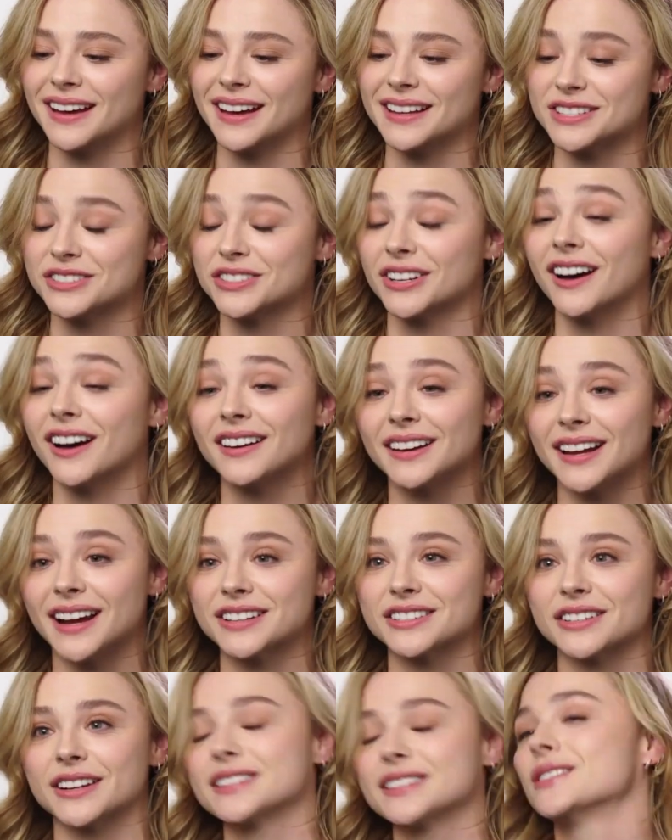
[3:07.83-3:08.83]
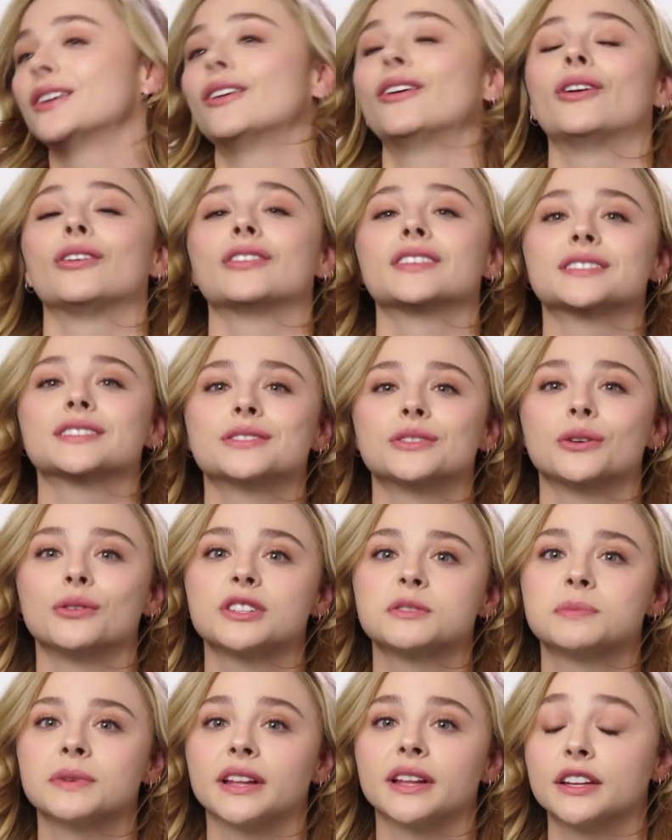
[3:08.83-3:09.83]
as a child actor, I saw all these
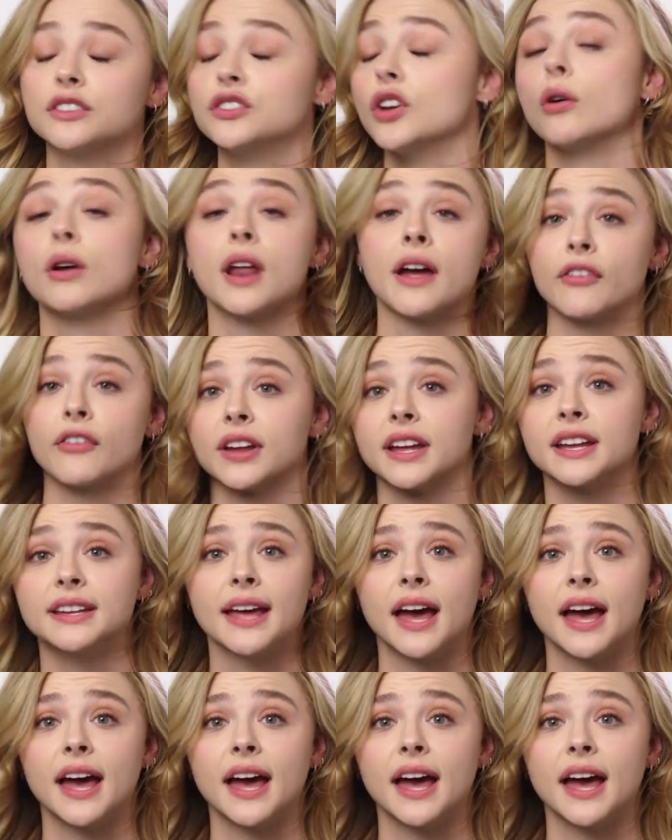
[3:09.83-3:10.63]
adults be like, don't ever get